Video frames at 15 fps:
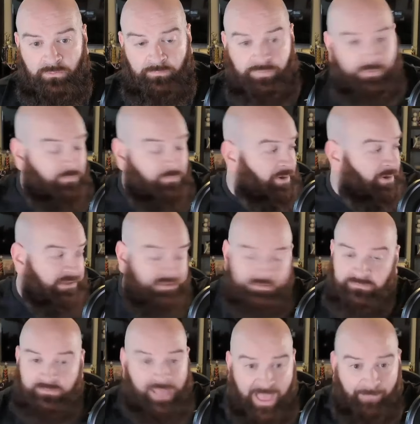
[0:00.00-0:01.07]
But what
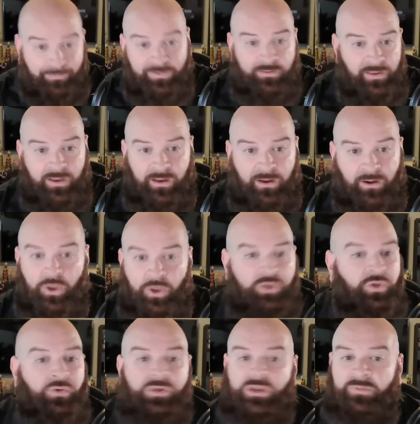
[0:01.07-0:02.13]
happened there,
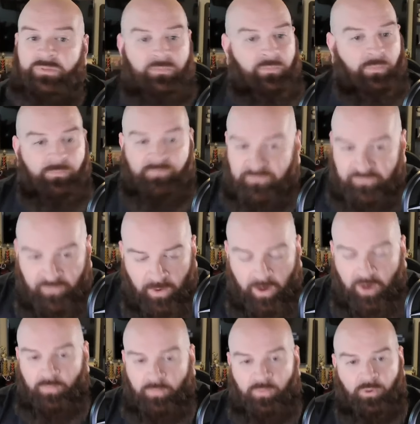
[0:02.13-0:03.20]
you need to be
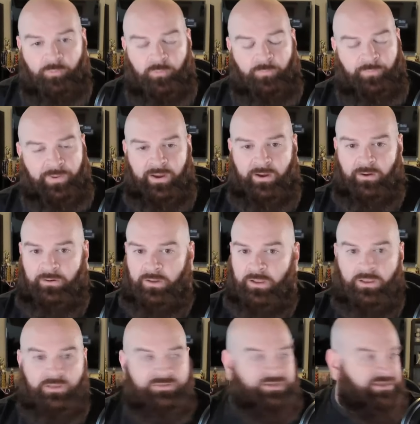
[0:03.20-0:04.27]
far more prepared
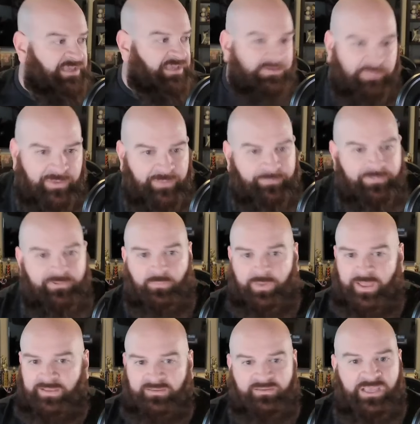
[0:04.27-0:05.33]
to keep people
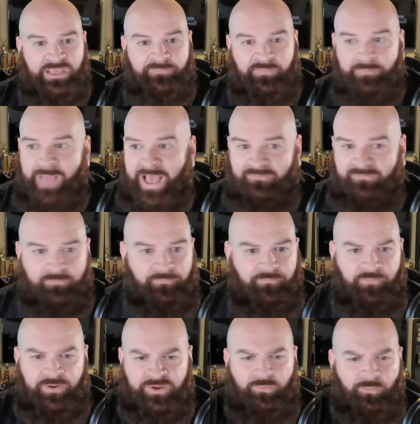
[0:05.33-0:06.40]
away, to keep from having
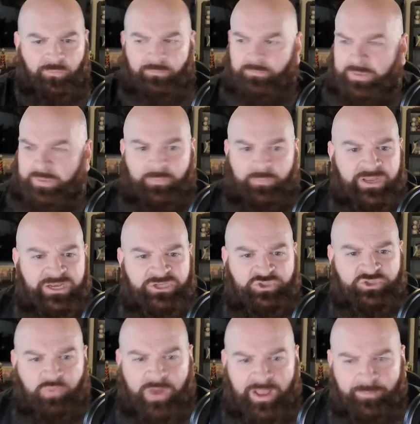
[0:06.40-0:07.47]
freaking people getting
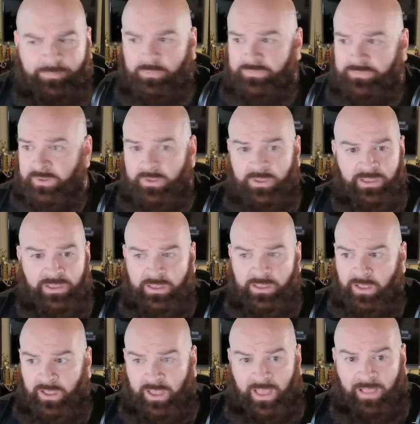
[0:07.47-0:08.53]
trampled.
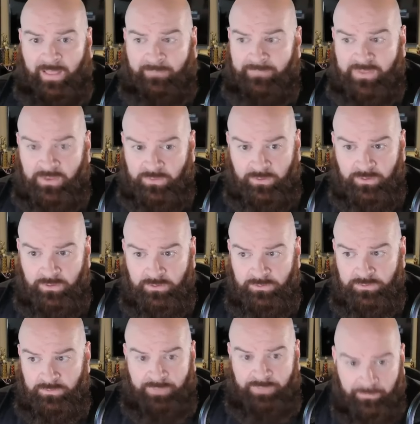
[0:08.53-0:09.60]
I mean,
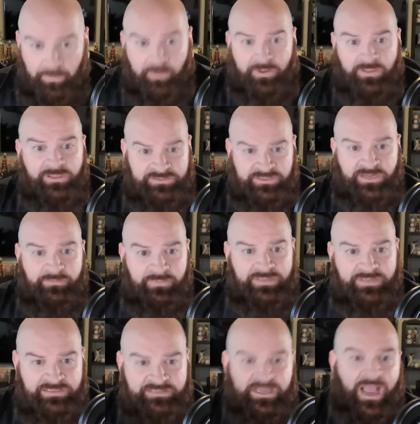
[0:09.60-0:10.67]
people could
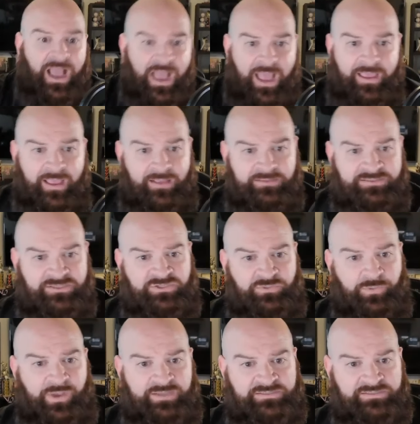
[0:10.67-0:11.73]
legitimately die in
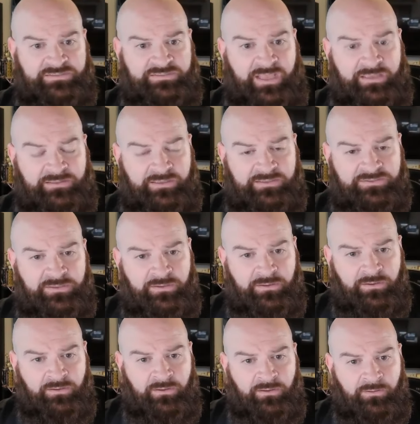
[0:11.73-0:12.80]
situations like this.
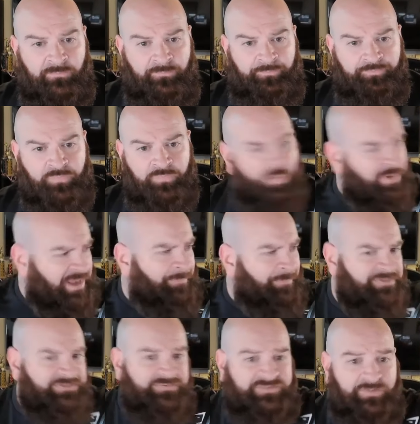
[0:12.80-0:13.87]
What
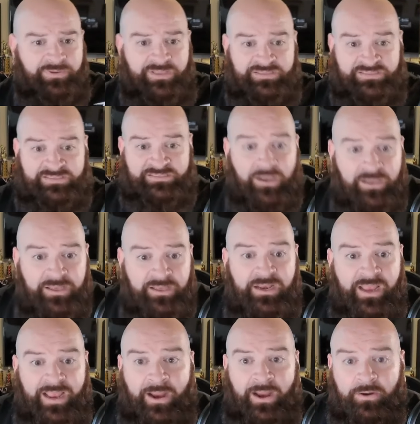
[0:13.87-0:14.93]
happens if someone gets stuck in
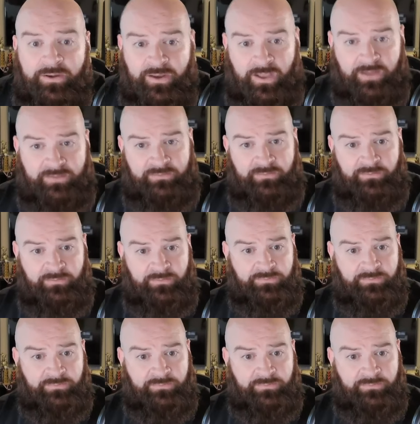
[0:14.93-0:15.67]
an air duct?